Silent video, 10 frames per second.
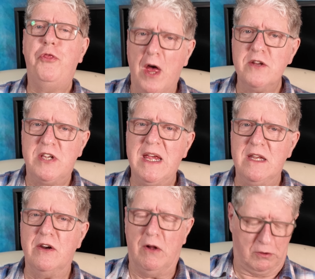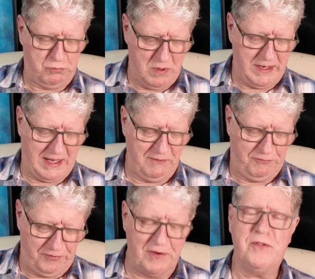13-year-old working
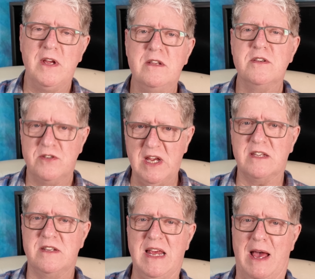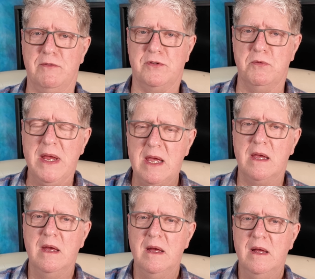50 to 60 hours a
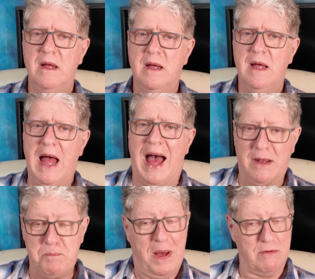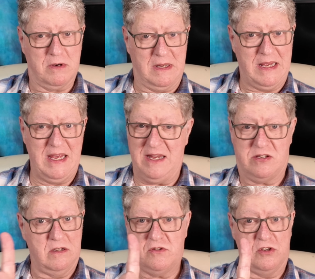week. And apparently
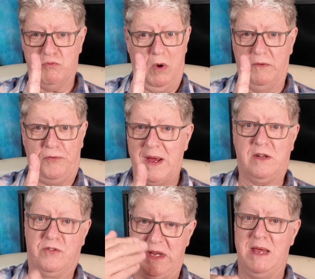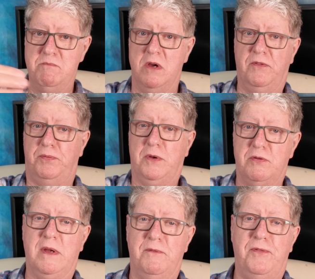it's not just one factory, he moves
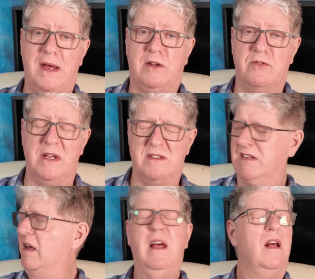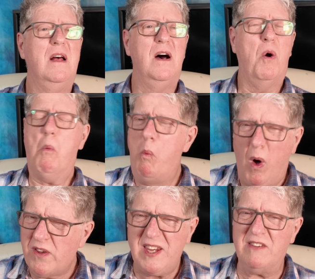between factories.
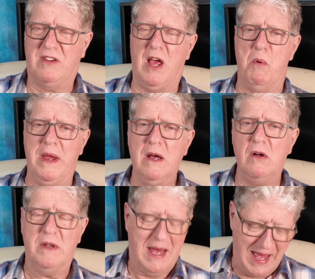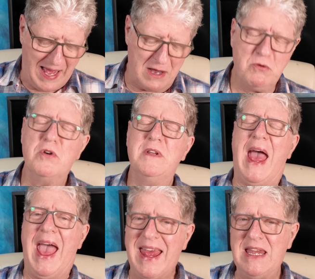What is going on? How could
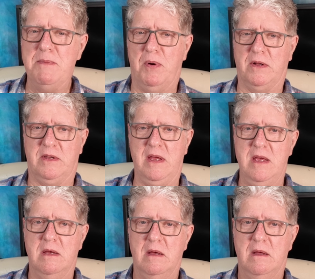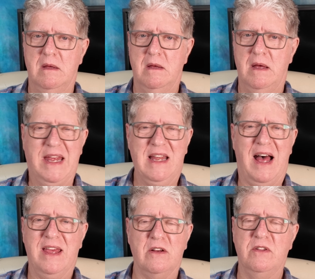anybody in
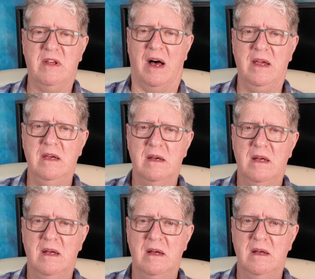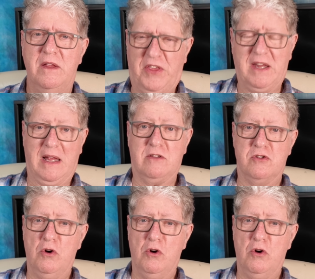Hyundai think that's